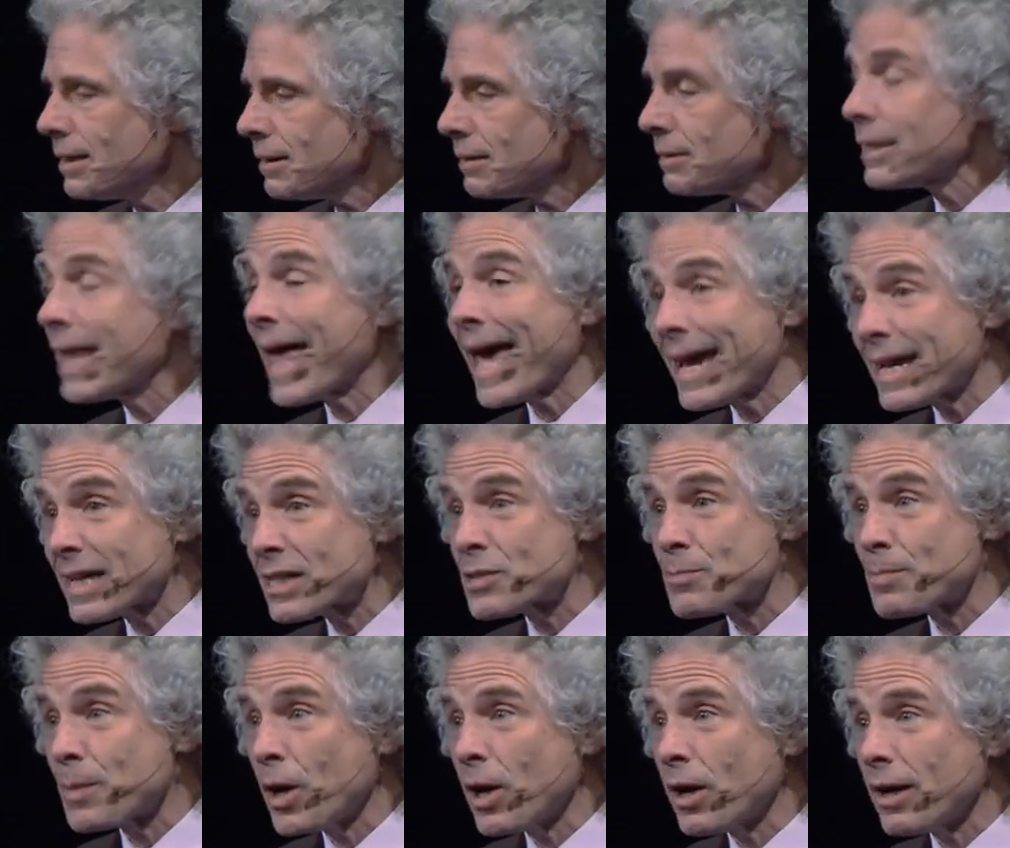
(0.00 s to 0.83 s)

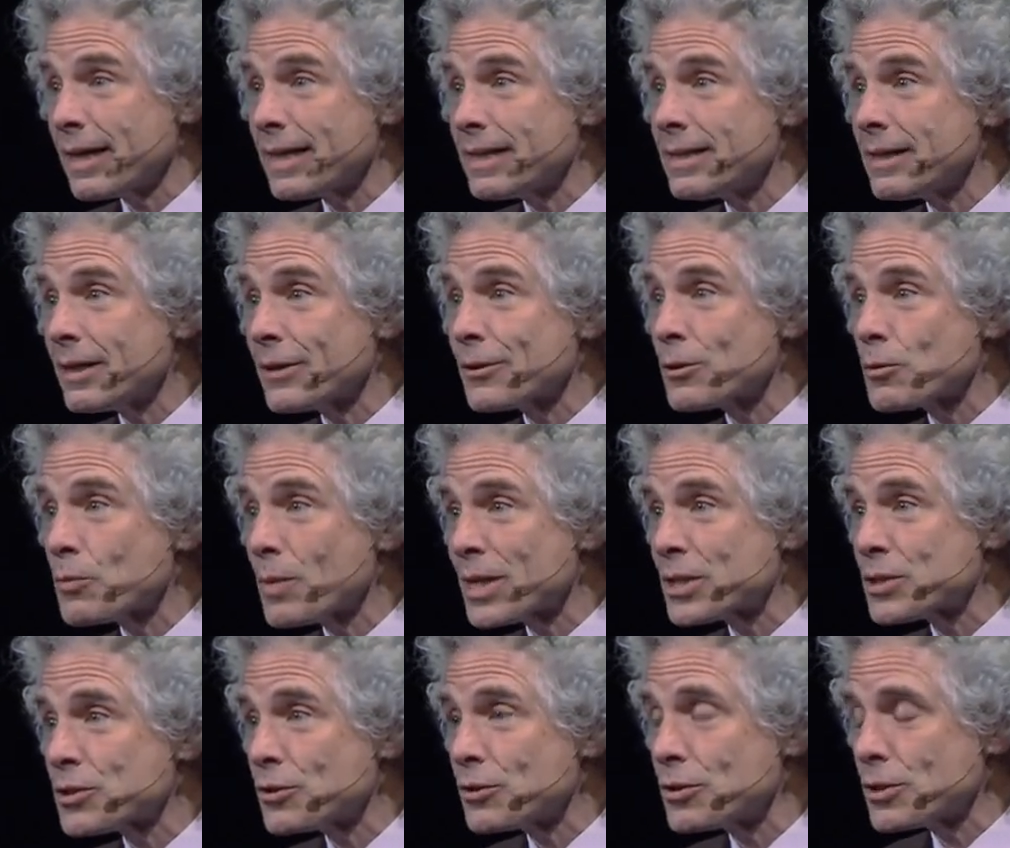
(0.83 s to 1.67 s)
lags behind other
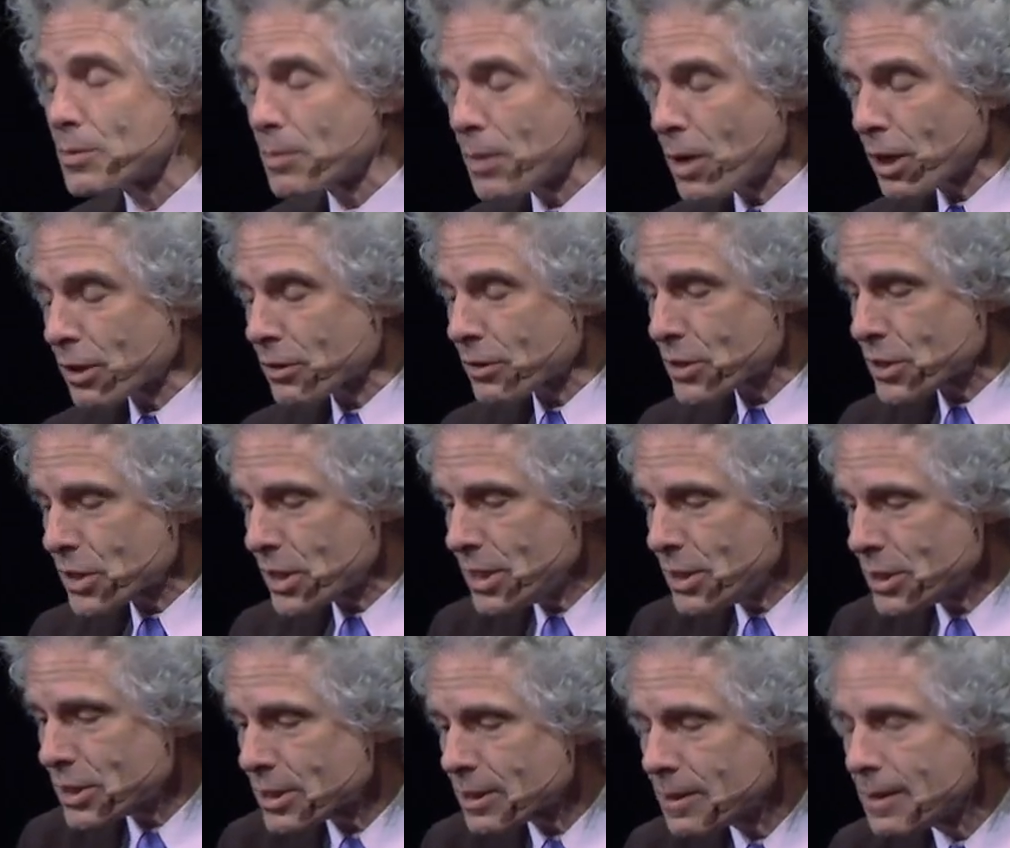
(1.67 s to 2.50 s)
Western
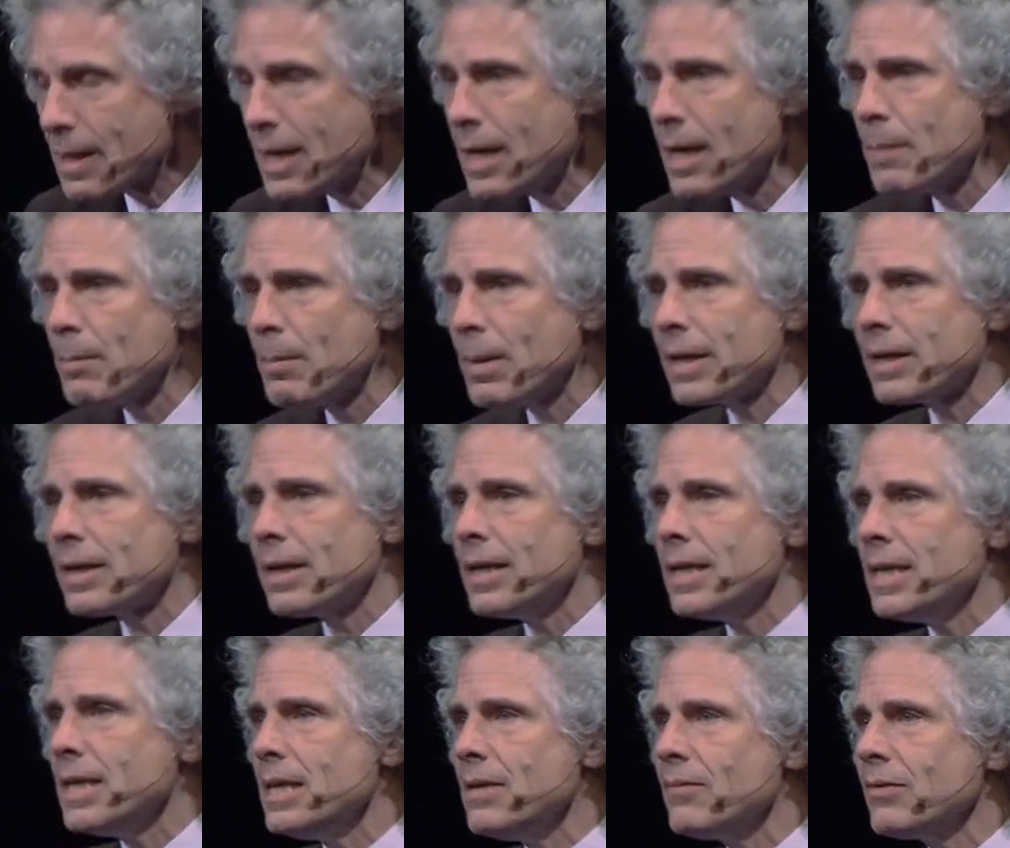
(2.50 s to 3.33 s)
democracies. But
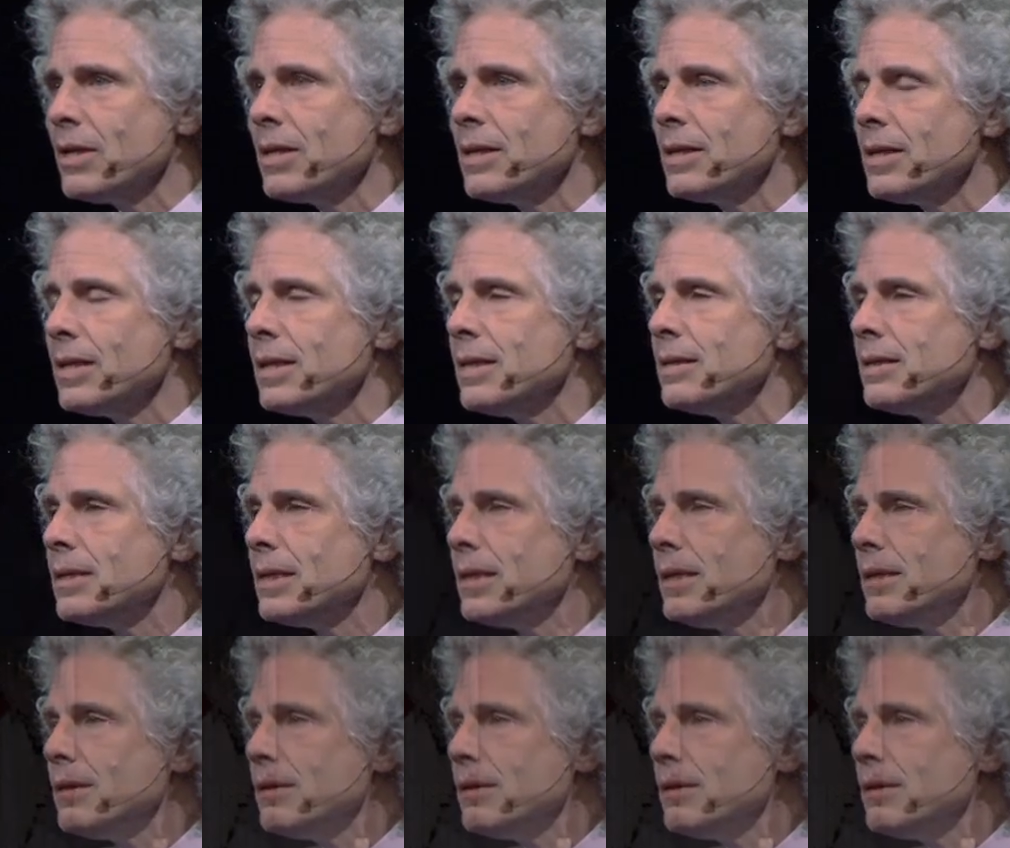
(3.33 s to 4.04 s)
even in the